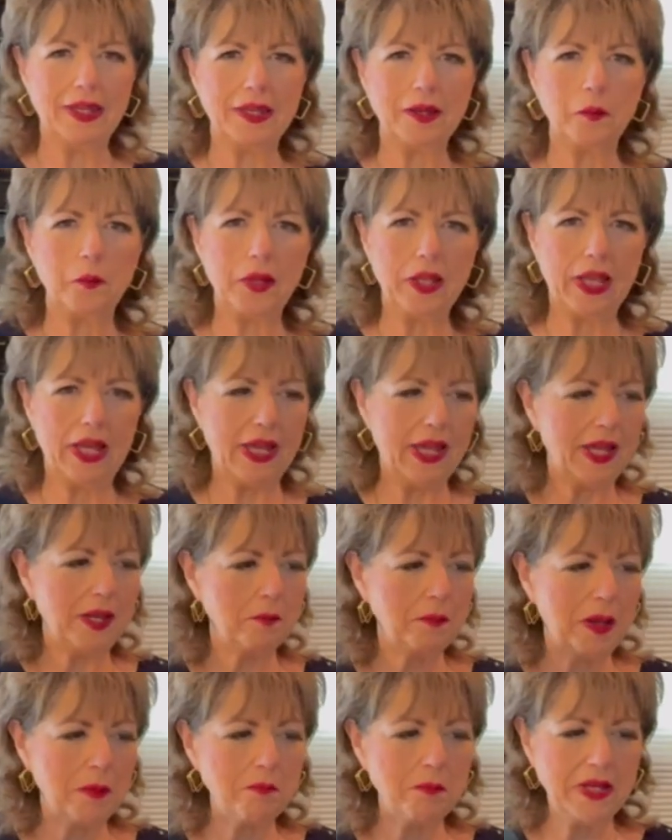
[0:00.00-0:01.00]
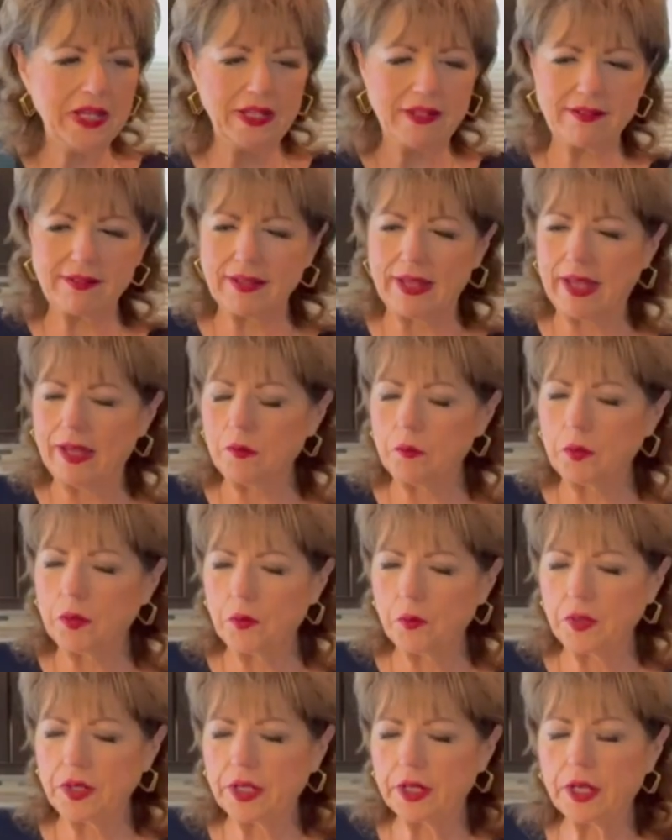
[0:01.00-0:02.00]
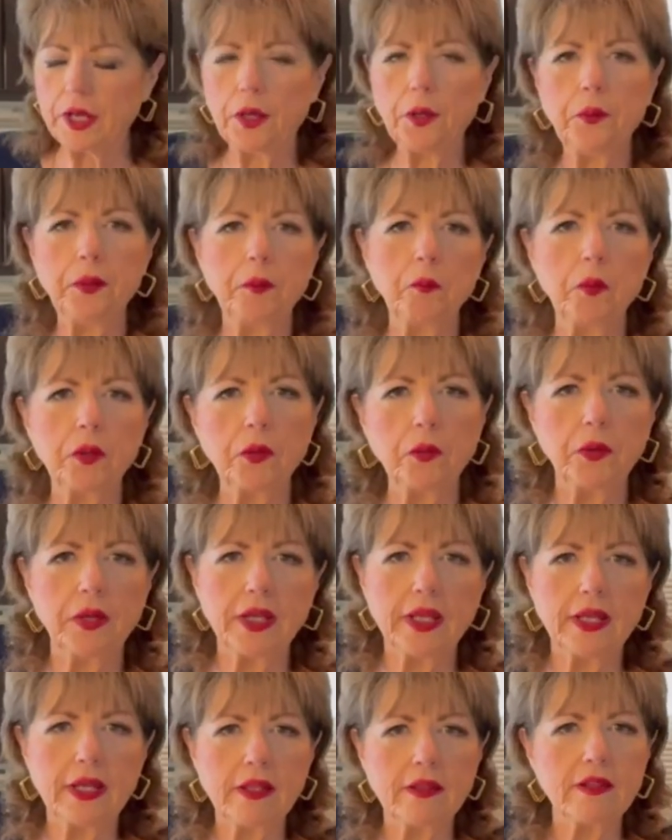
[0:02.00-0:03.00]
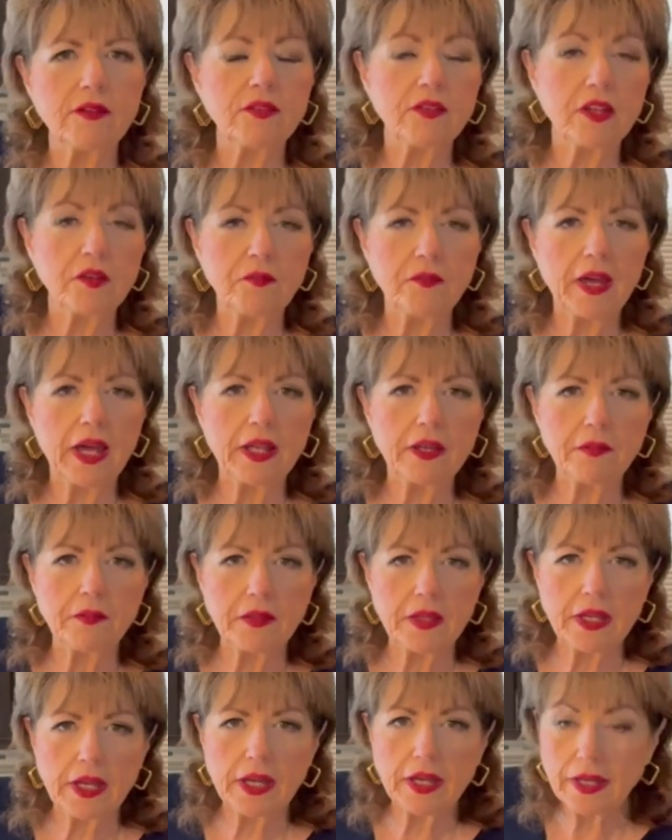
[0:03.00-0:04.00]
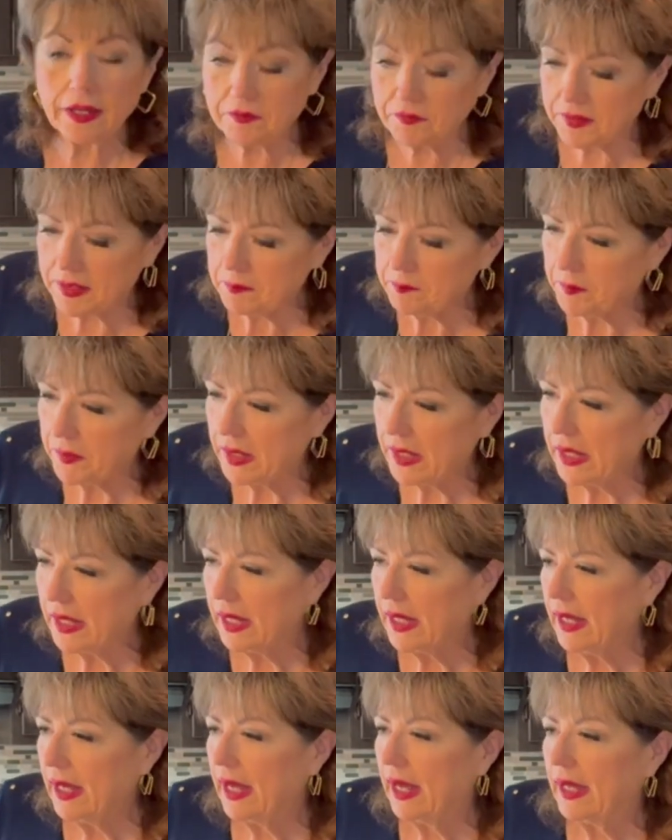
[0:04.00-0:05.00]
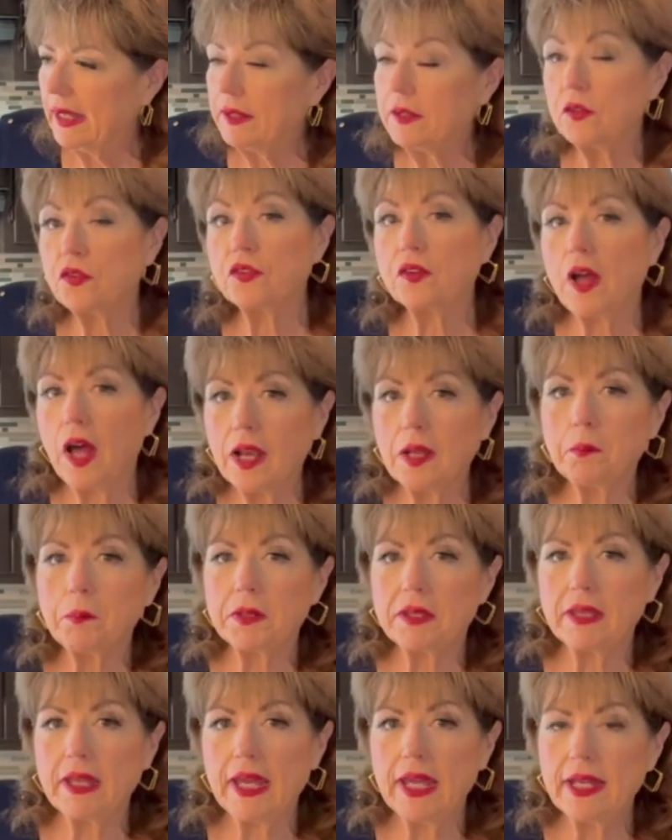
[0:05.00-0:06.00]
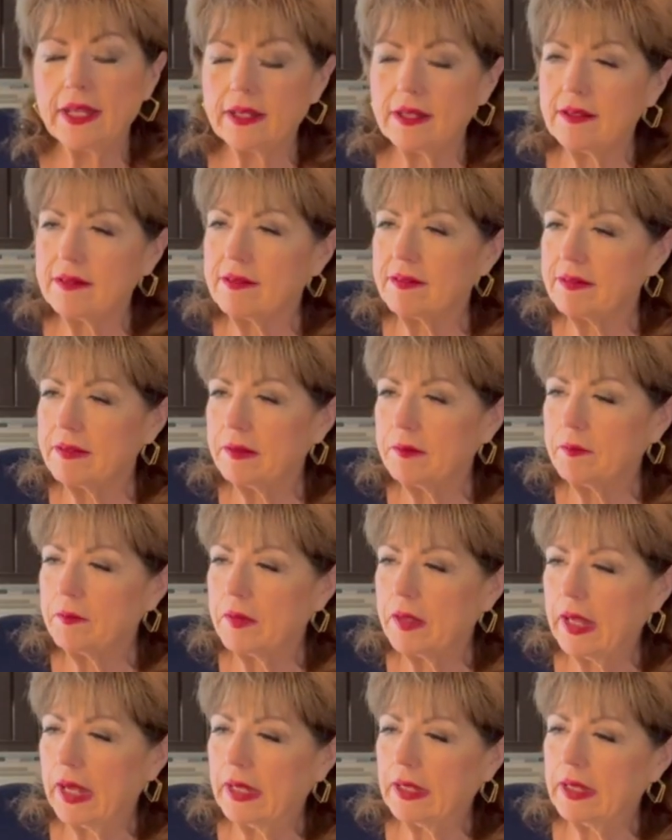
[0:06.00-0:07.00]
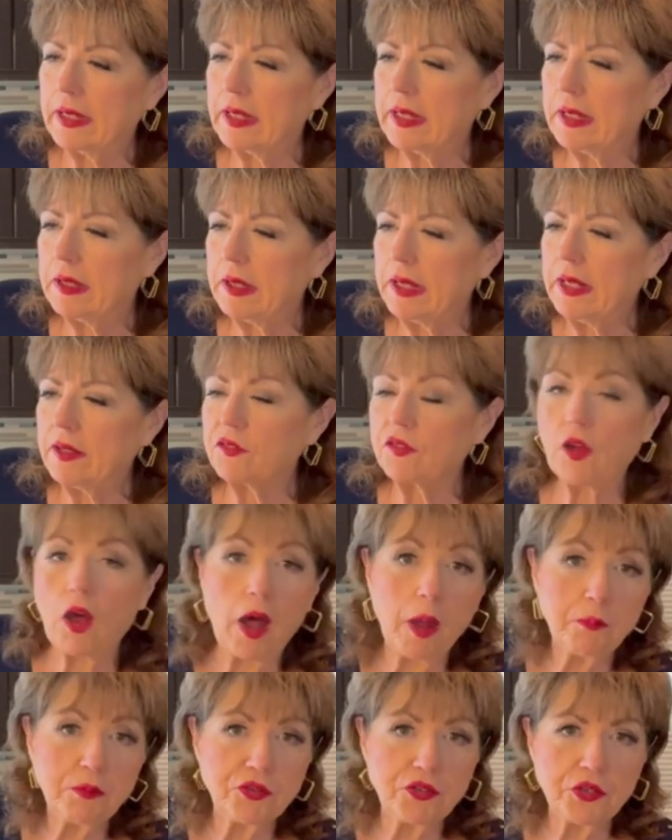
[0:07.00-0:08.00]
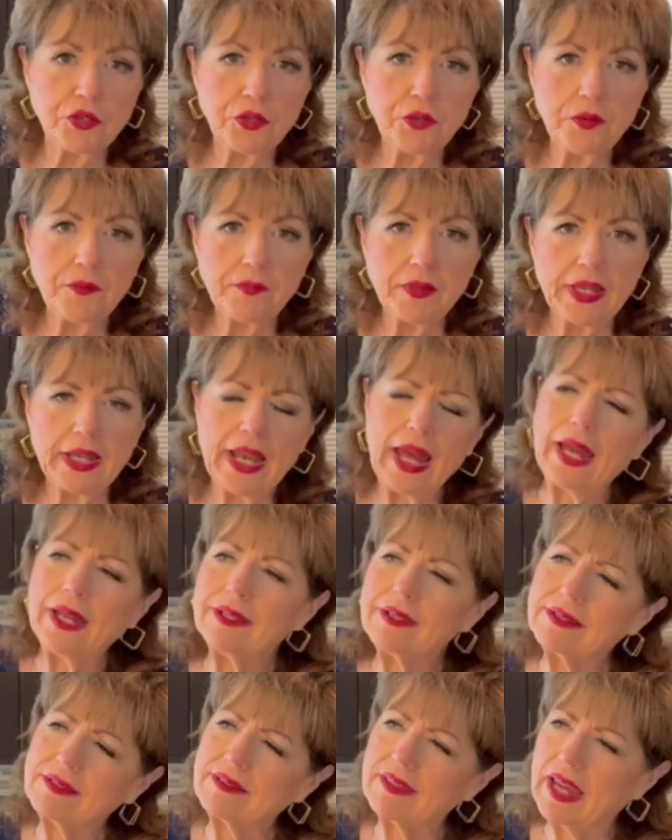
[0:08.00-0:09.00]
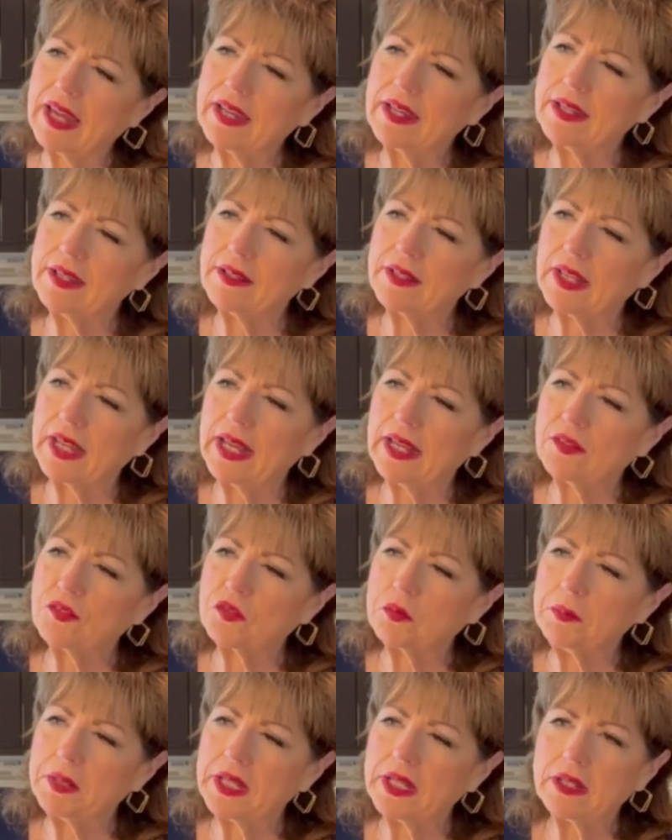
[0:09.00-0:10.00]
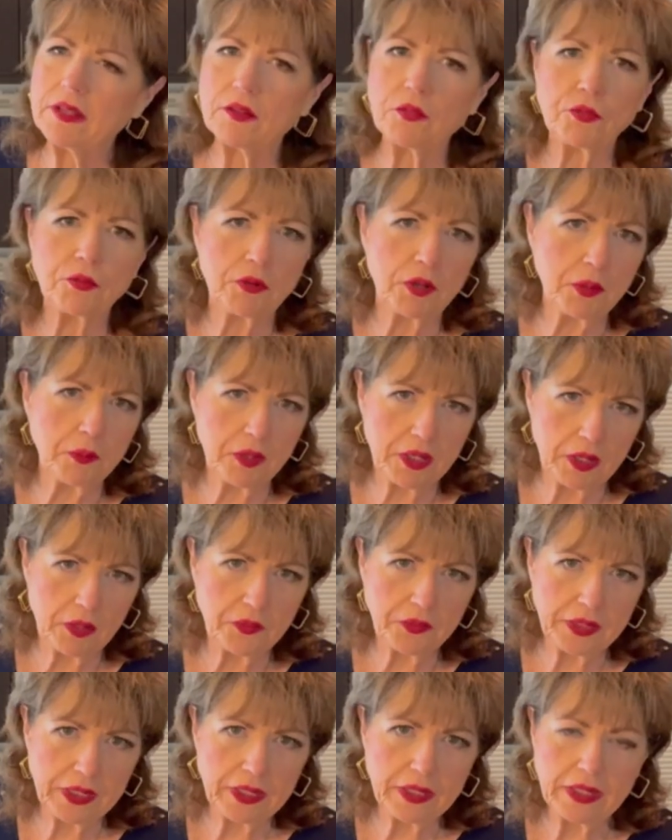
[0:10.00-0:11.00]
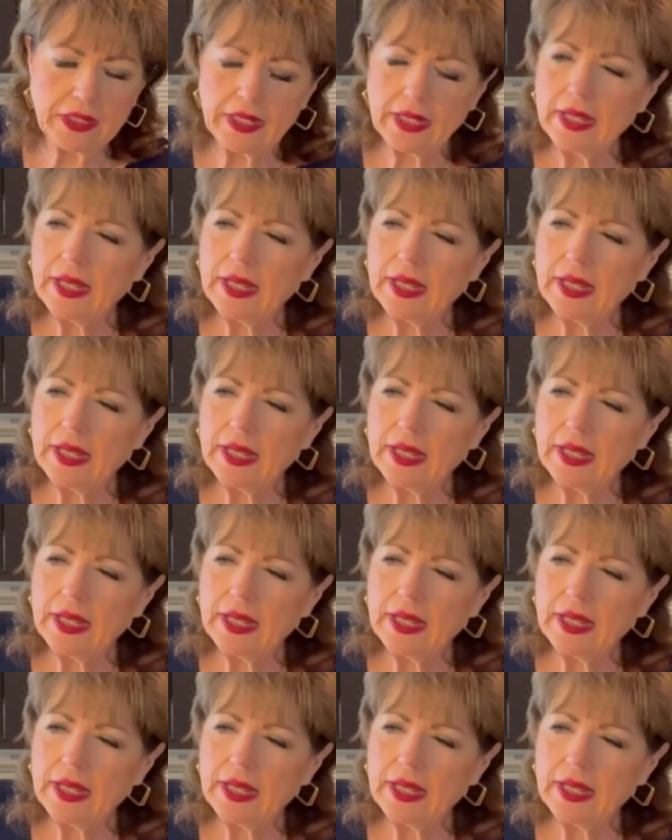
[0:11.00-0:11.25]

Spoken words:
Well, I have my mitts out. We're going to go and we're going to get this stuff out of the oven. The scalloped potatoes, it's optional, and I decided at the last minute to throw it on there.